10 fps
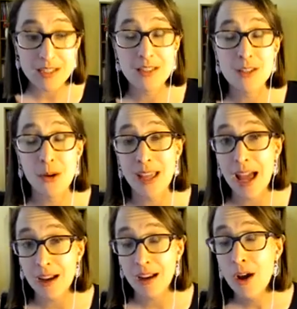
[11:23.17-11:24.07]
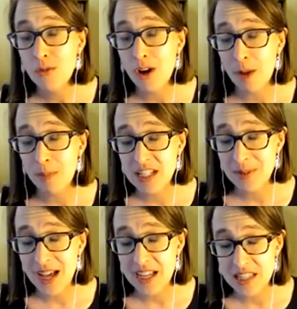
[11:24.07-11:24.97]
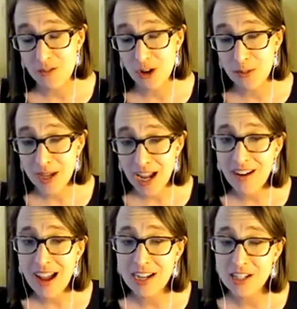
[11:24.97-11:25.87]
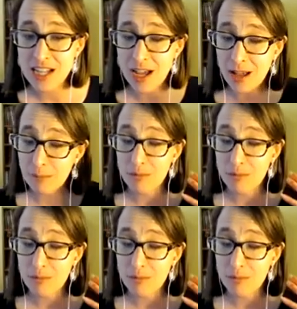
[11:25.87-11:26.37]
So, again, for helping to pass the Affordable Care Act, um,